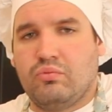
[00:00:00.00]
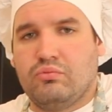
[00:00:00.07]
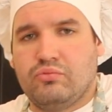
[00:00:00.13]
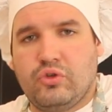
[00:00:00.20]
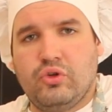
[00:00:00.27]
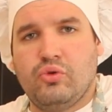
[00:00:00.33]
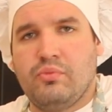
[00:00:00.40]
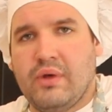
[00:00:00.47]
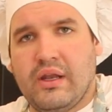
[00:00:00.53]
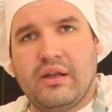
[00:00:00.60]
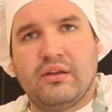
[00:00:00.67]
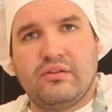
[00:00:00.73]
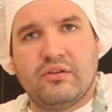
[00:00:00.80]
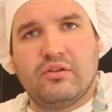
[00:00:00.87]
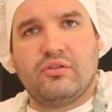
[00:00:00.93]
2
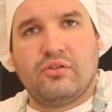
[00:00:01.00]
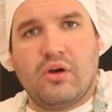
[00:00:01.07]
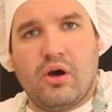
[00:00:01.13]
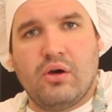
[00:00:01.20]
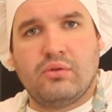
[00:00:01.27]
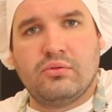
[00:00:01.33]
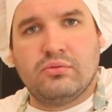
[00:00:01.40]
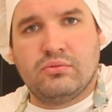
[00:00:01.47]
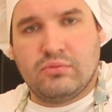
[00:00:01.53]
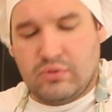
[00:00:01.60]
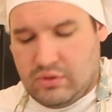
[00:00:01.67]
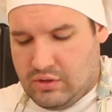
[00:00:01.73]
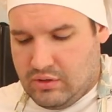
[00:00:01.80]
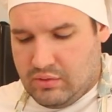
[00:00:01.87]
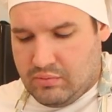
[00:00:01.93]
minutes or so,
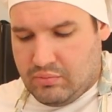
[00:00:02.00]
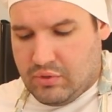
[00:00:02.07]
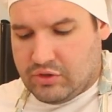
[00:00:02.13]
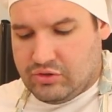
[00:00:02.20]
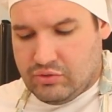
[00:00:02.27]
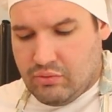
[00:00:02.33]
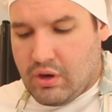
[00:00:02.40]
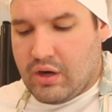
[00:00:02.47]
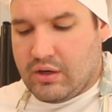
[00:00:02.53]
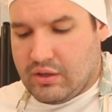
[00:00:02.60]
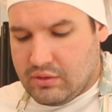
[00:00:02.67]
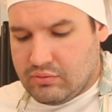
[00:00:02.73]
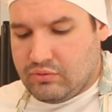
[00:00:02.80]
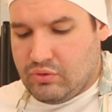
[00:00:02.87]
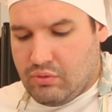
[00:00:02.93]
but you want
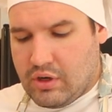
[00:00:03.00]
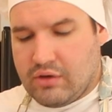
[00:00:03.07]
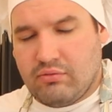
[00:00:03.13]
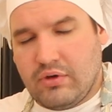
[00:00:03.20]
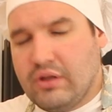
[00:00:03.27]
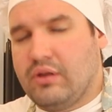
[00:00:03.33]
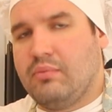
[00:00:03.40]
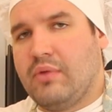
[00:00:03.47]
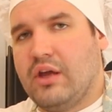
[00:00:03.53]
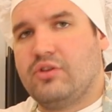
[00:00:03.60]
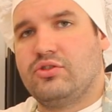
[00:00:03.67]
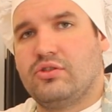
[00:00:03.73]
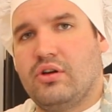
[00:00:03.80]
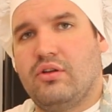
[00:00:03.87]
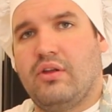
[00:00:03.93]
to really make
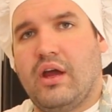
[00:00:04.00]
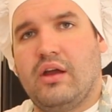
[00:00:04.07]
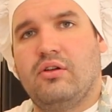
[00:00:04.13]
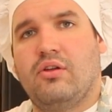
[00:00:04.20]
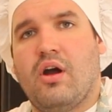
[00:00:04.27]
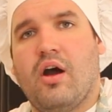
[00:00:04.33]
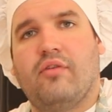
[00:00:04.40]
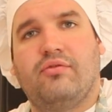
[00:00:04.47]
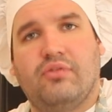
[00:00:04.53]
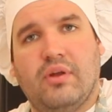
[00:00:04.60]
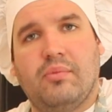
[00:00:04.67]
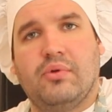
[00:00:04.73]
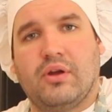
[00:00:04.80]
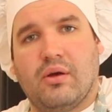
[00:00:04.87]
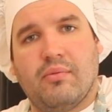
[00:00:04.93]
sure that you're not
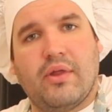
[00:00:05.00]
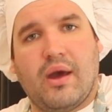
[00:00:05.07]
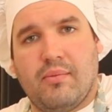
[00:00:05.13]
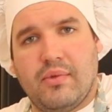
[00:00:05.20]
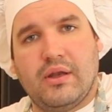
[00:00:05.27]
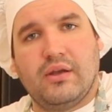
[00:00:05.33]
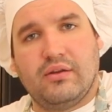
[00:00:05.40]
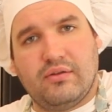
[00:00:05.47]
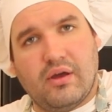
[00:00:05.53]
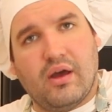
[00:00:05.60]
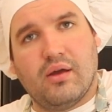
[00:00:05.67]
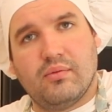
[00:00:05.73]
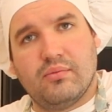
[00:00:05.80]
flipping them that many times.